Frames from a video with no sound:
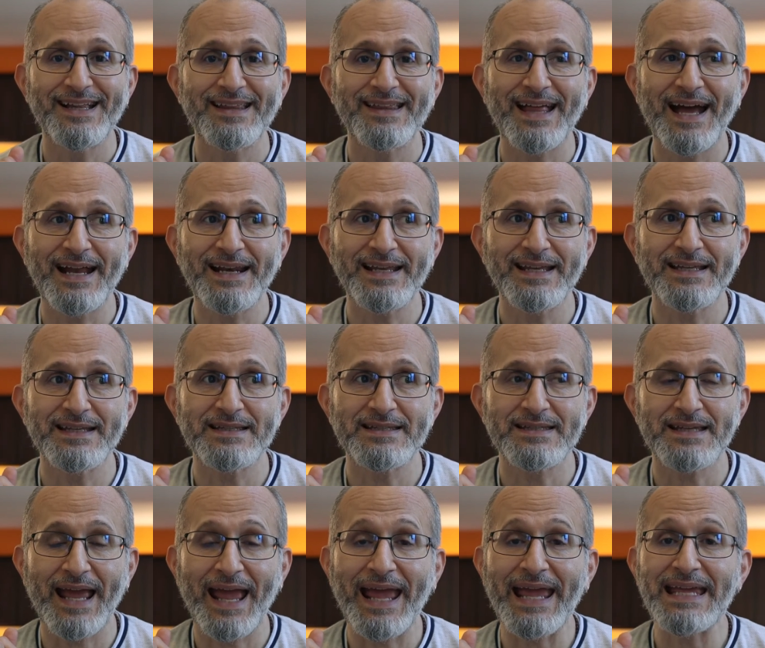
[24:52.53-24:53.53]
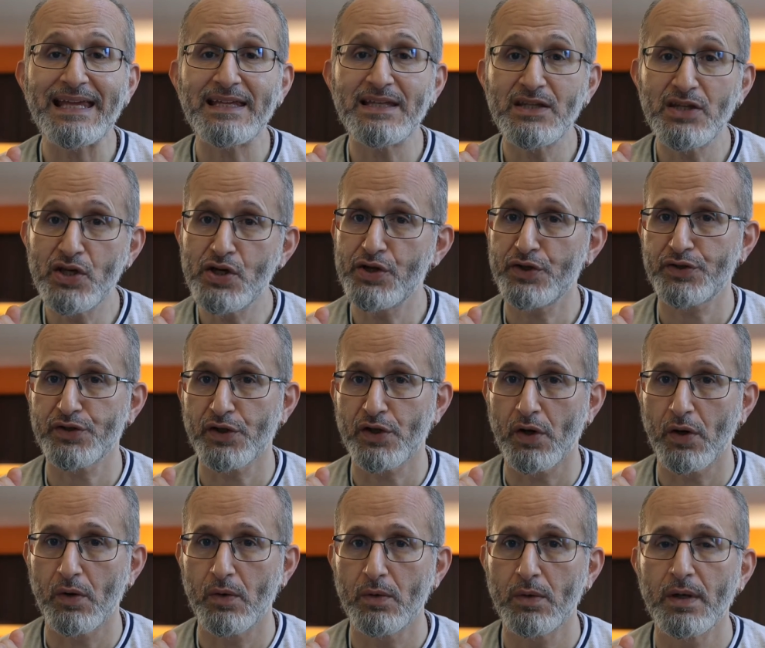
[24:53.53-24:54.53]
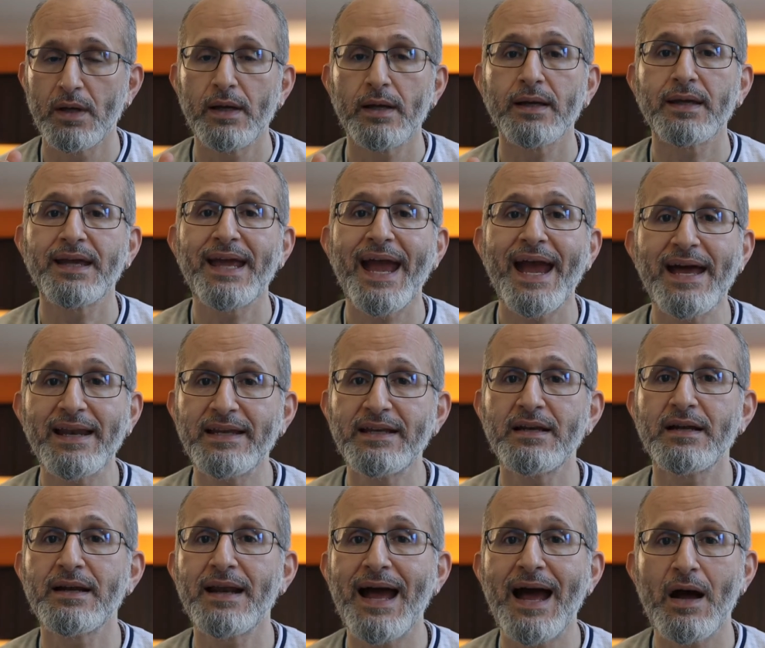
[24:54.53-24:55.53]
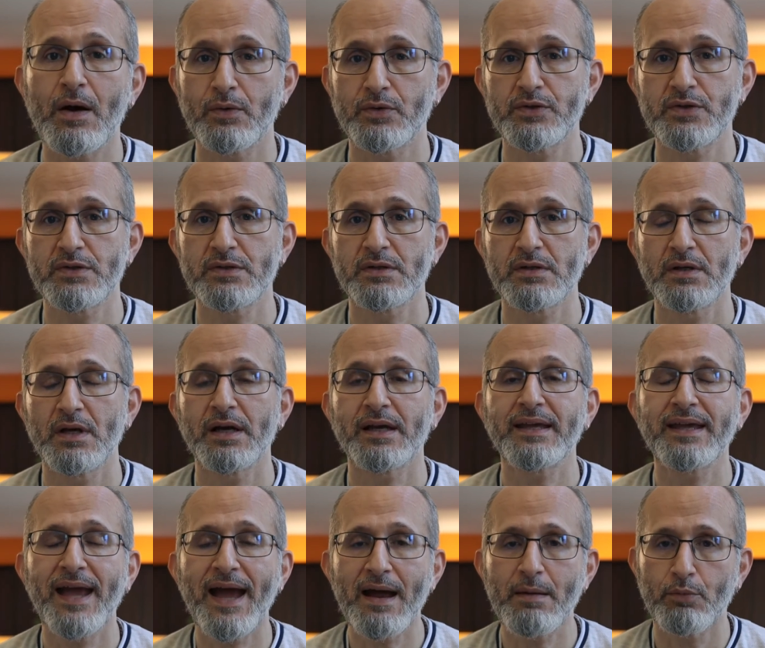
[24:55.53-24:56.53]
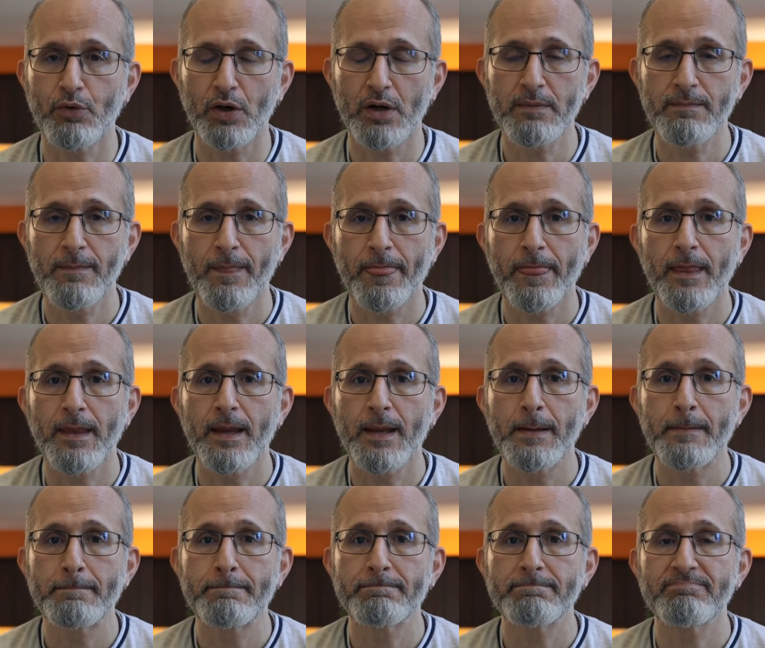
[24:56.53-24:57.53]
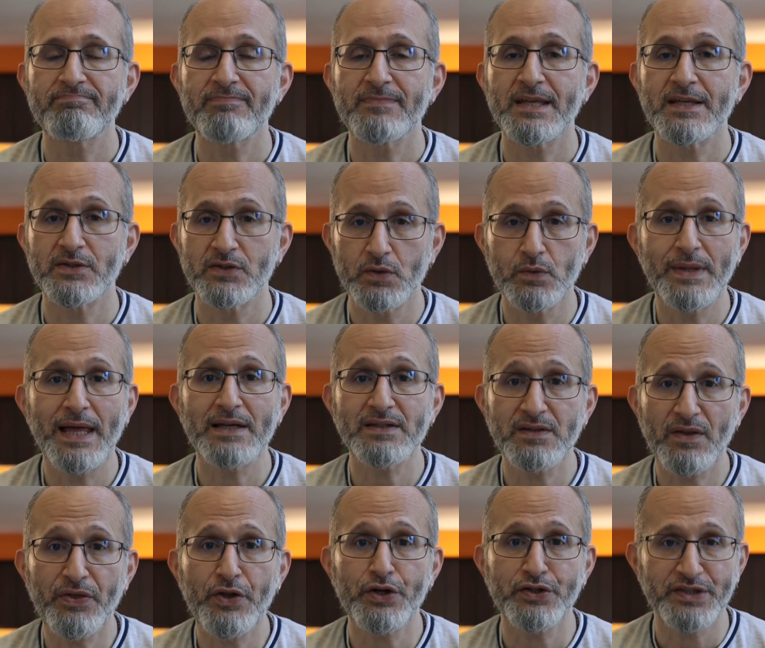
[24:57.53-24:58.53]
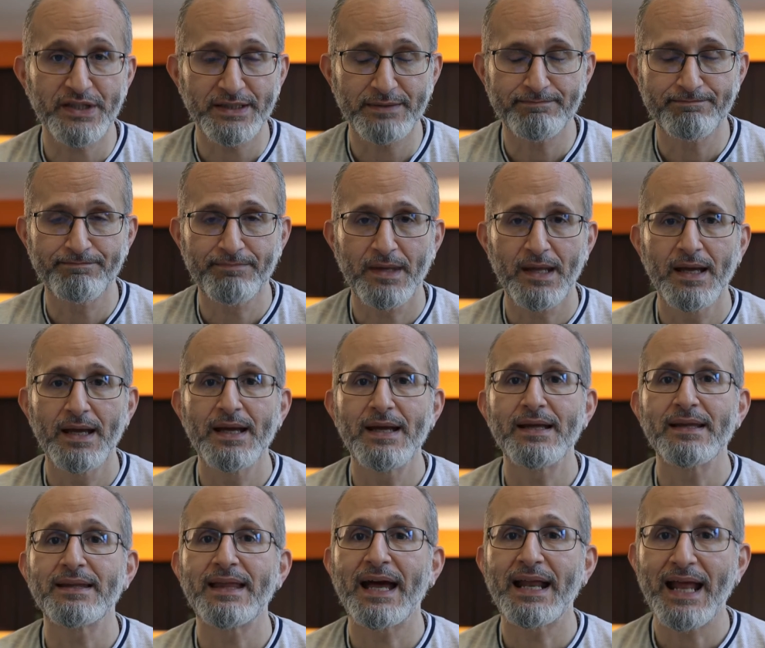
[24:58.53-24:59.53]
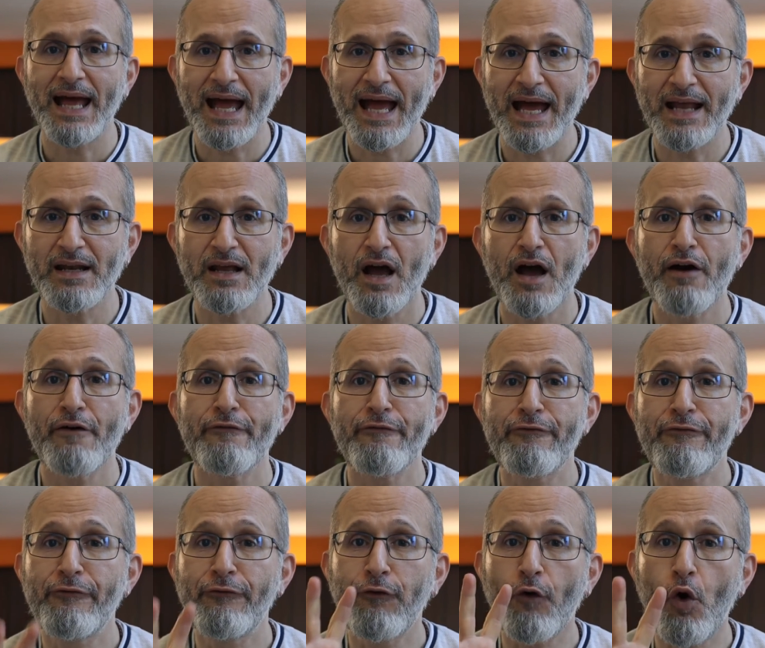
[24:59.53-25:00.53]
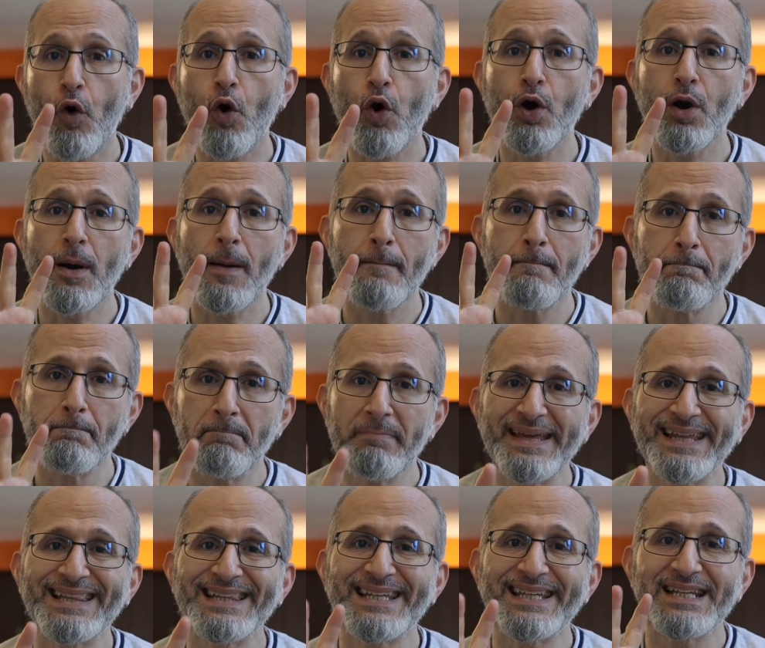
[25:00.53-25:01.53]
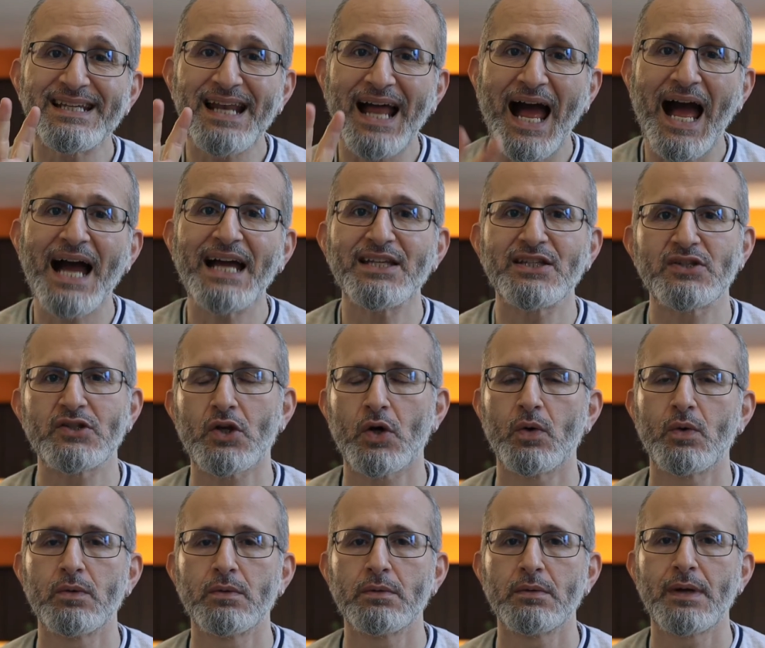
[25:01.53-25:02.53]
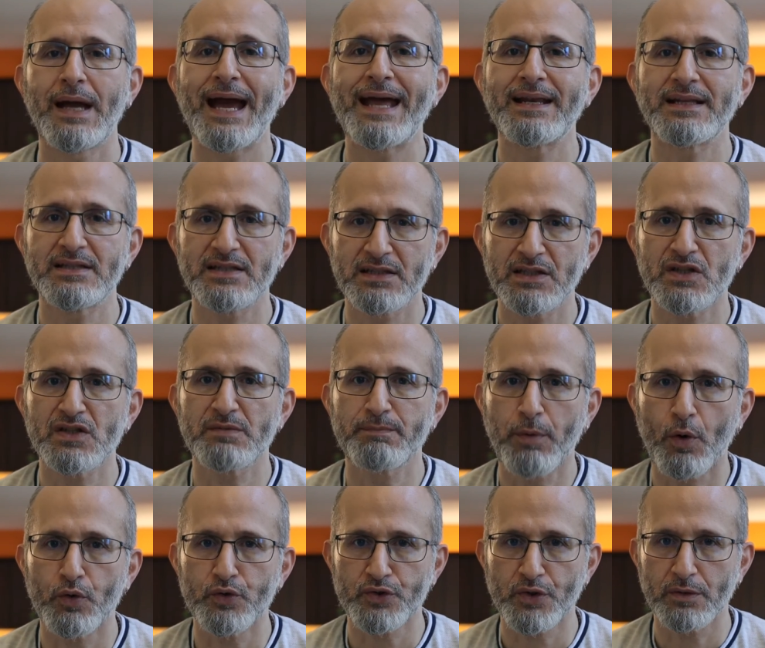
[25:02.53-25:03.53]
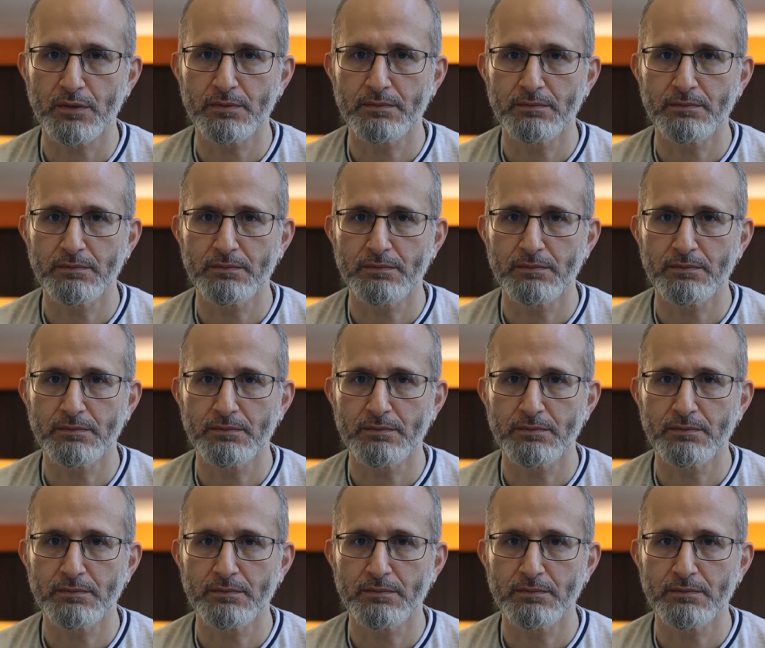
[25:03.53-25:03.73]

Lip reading: That is 8 years ago. Canon announced a camera in 2013 that had 4 million ISO at its disposal,